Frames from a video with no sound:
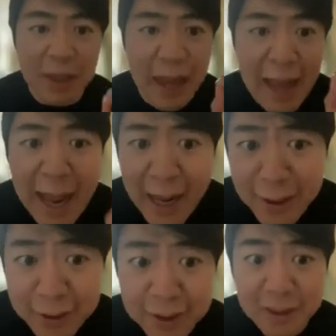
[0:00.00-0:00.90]

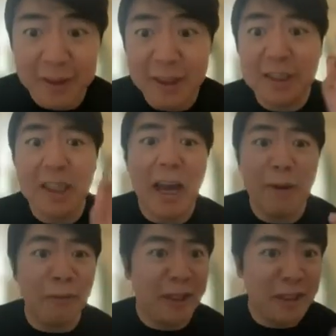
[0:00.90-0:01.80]
And this
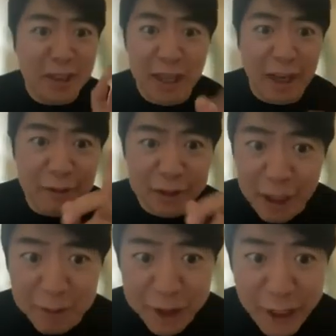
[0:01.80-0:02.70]
time we didn't have a
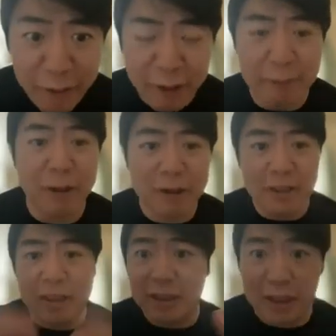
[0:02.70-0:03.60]
Tom and Jerry because
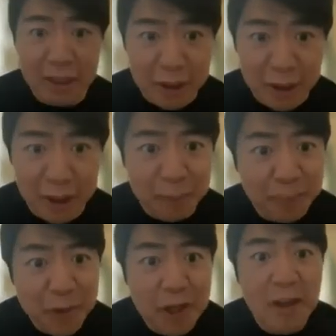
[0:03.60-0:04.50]
this is Disney,
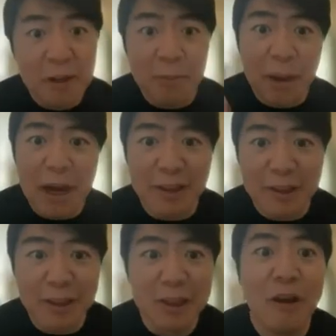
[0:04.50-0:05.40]
but
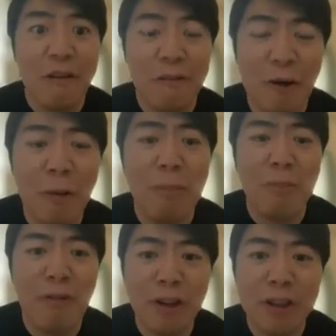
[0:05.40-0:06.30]

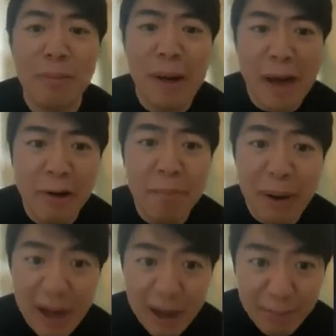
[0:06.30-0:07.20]
for the Mary
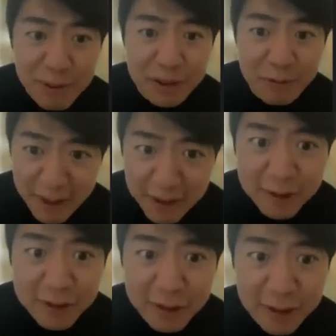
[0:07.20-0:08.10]
Poppins
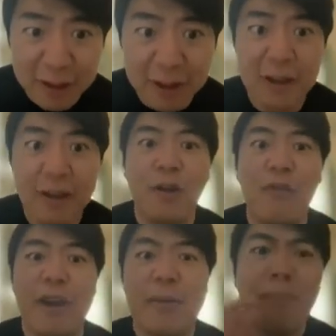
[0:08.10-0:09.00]
fantasy,
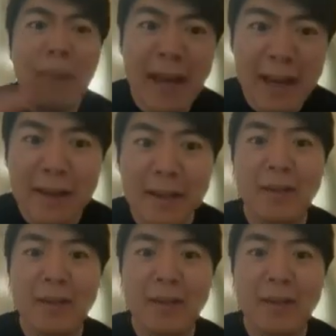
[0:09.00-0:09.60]
we made